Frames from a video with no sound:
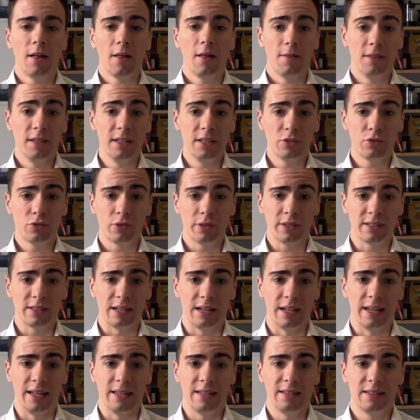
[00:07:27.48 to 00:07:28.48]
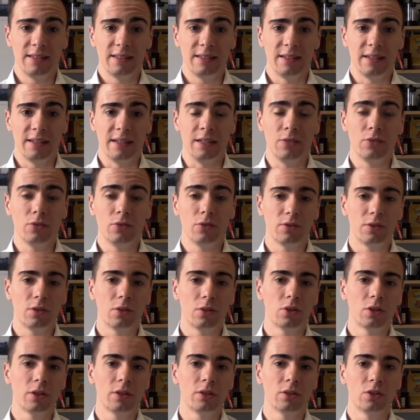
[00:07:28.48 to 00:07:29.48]
This translates into a
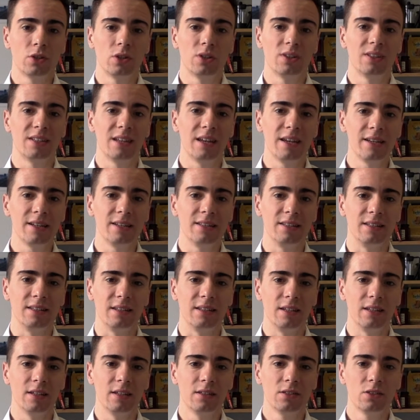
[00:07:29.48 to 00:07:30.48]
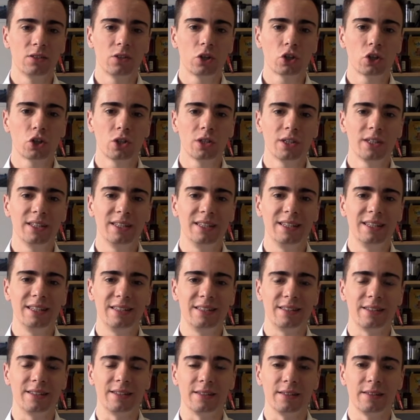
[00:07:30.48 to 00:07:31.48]
society socially
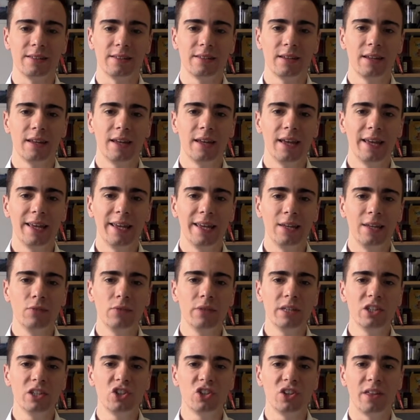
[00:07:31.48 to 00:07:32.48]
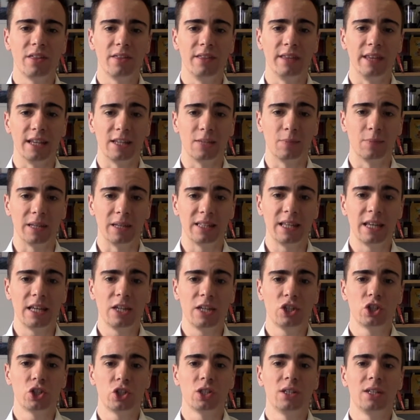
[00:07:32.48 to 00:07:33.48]
distant, in which the
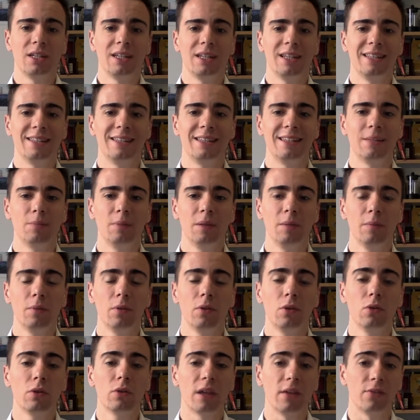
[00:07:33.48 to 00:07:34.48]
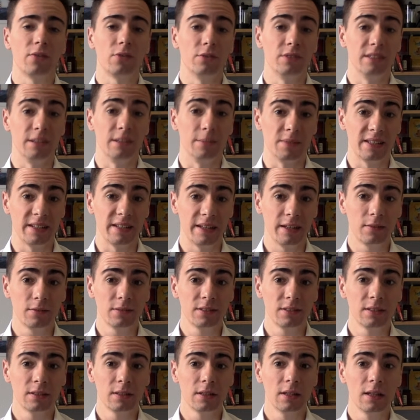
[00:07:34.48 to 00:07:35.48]
expectation is that people look after
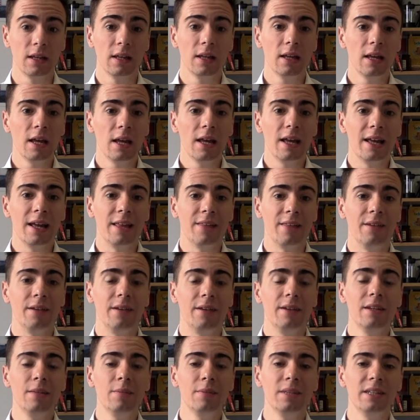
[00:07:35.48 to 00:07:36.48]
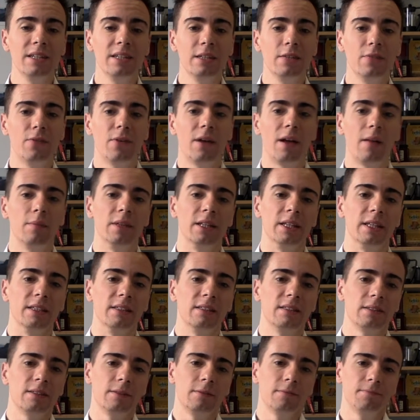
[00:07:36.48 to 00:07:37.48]
themselves and their immediate
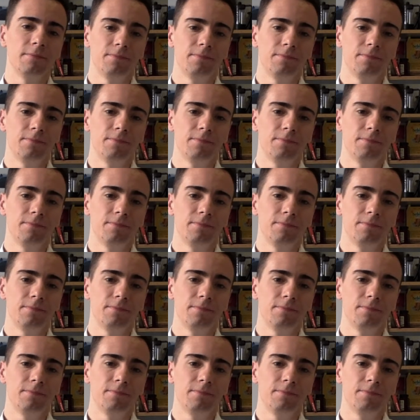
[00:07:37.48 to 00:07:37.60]
families.